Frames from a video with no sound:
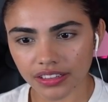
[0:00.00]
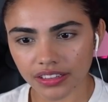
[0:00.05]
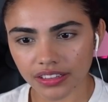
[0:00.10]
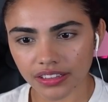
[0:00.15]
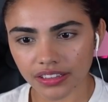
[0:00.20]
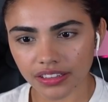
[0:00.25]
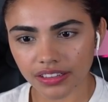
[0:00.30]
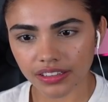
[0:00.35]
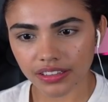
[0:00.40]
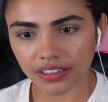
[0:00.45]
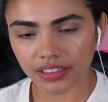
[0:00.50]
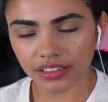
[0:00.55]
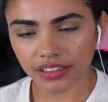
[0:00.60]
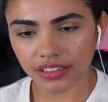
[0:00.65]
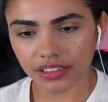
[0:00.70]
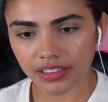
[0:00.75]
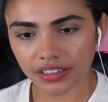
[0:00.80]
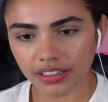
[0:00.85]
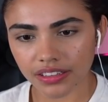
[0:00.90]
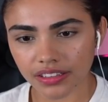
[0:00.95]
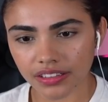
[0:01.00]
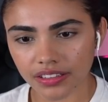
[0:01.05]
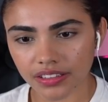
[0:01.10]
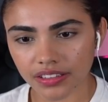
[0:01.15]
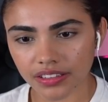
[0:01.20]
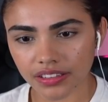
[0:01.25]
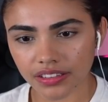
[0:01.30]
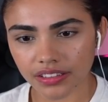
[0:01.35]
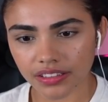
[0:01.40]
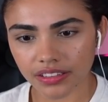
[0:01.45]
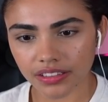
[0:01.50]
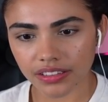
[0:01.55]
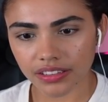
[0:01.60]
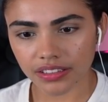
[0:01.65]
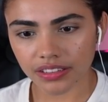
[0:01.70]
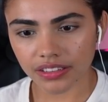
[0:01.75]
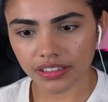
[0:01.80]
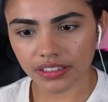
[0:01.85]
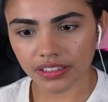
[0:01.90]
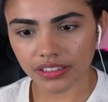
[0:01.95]

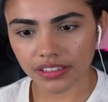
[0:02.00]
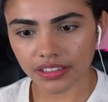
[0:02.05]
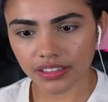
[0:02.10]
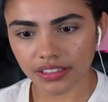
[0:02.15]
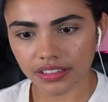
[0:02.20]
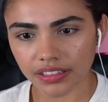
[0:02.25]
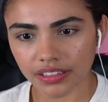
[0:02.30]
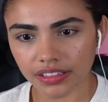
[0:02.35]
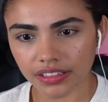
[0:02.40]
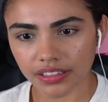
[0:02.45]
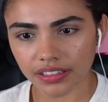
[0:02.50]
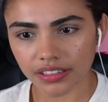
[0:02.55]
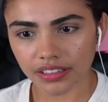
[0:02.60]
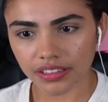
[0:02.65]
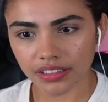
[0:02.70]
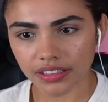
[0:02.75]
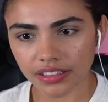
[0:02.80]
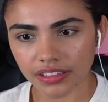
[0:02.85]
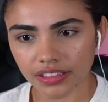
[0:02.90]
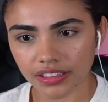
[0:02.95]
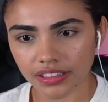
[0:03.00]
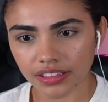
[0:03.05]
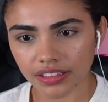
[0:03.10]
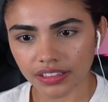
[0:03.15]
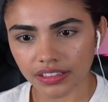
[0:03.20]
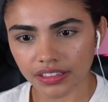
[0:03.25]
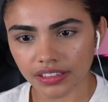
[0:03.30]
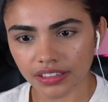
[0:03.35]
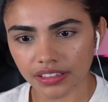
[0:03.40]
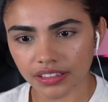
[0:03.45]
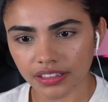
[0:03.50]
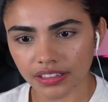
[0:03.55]
This person isn't speaking.